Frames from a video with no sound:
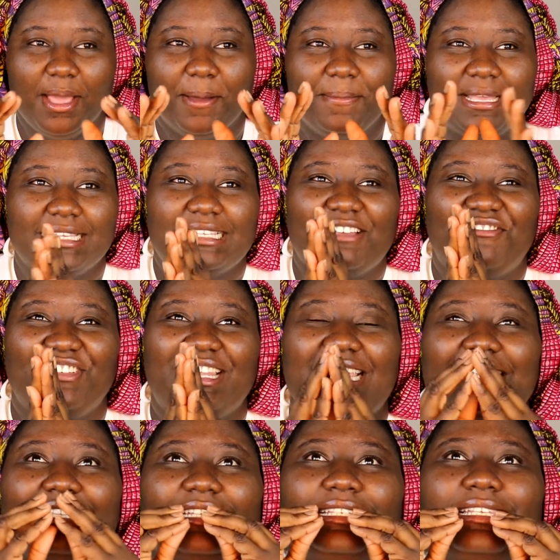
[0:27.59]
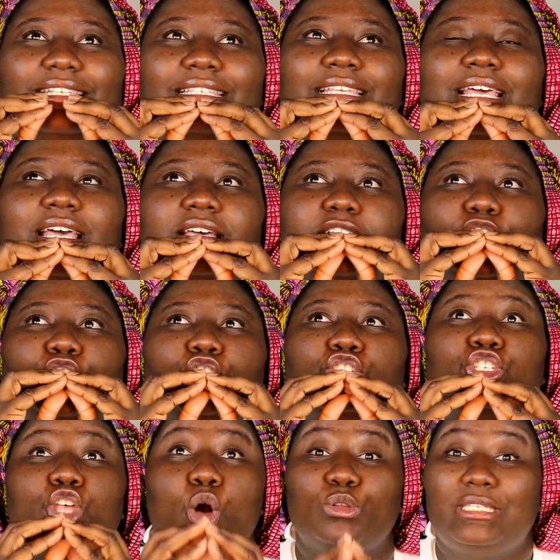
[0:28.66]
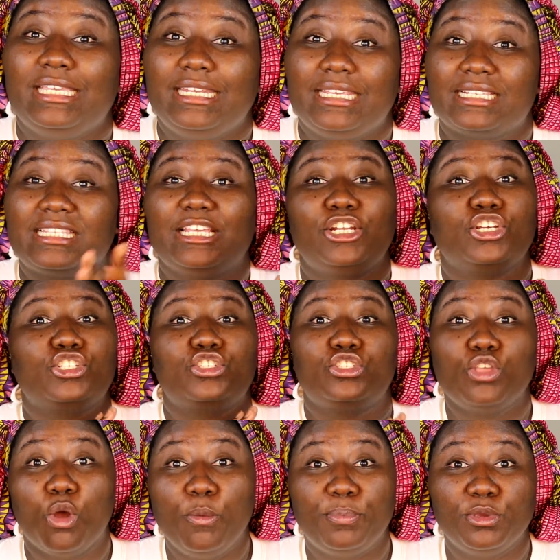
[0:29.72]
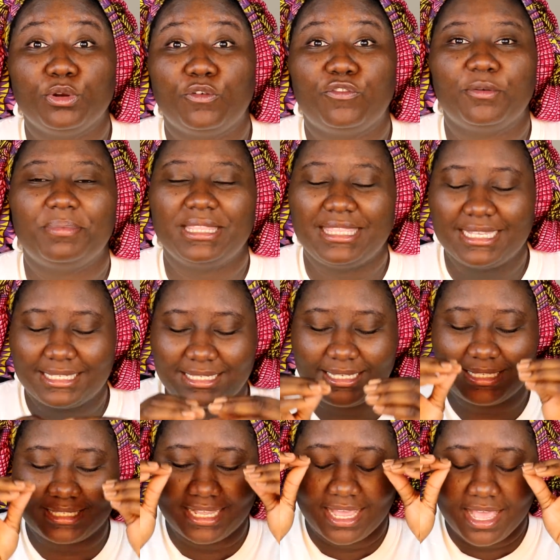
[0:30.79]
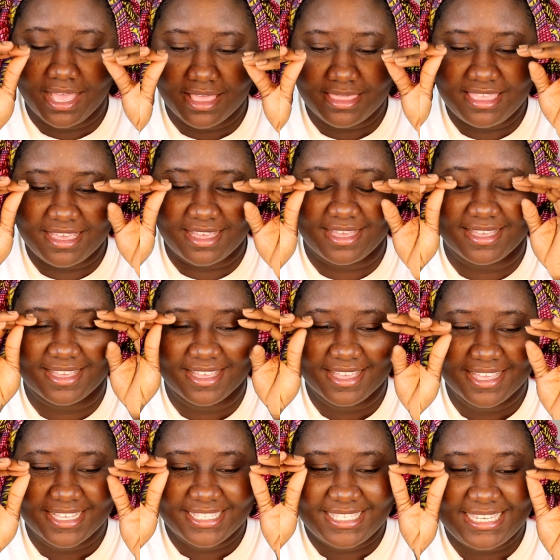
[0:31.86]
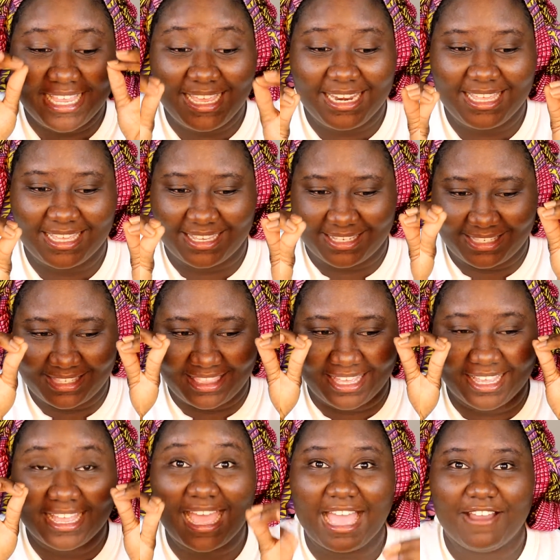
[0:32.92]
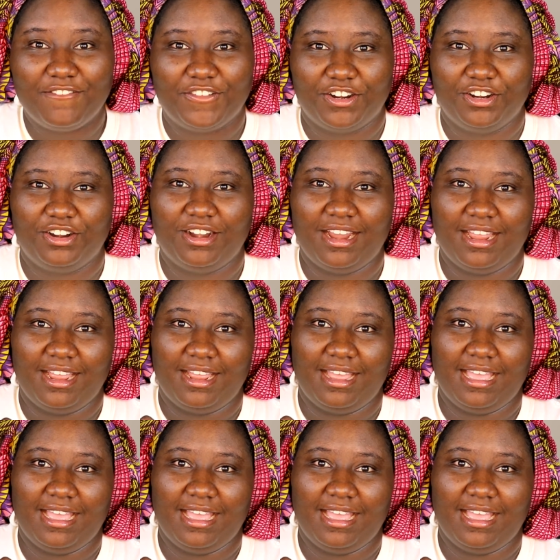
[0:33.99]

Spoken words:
Because I feel like this is so tedious. It looks so beautiful, but this is the tedious thing ever.